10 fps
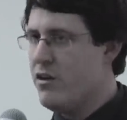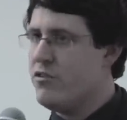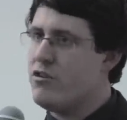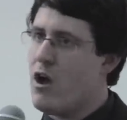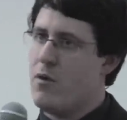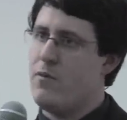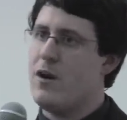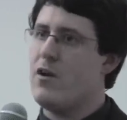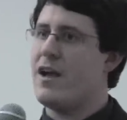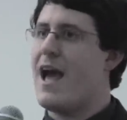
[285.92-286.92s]
So if
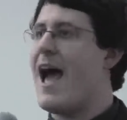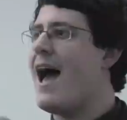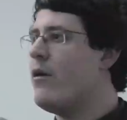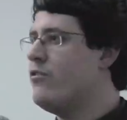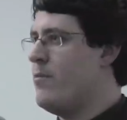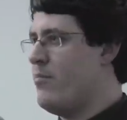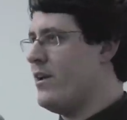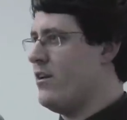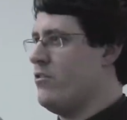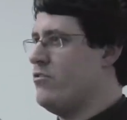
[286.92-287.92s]
we look at how to
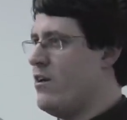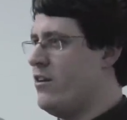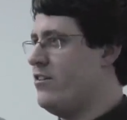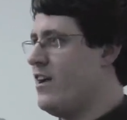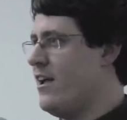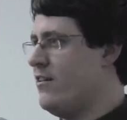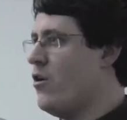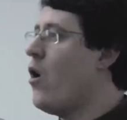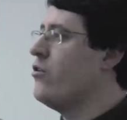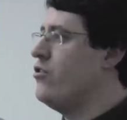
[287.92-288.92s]
bring young trustees
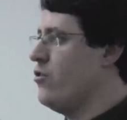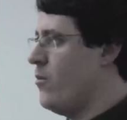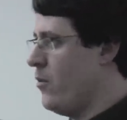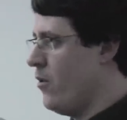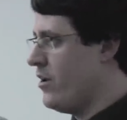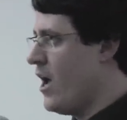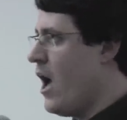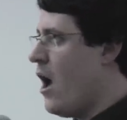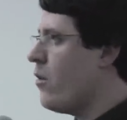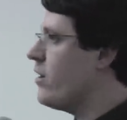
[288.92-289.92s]
onto your board,
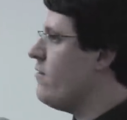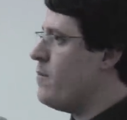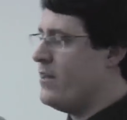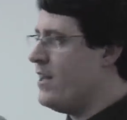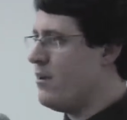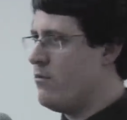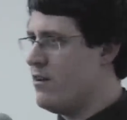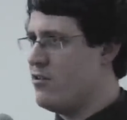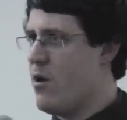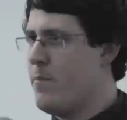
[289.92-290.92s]
I'll give a particular
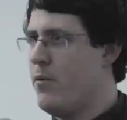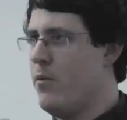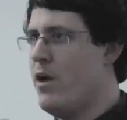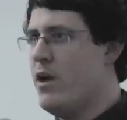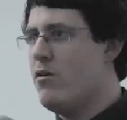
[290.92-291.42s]
example.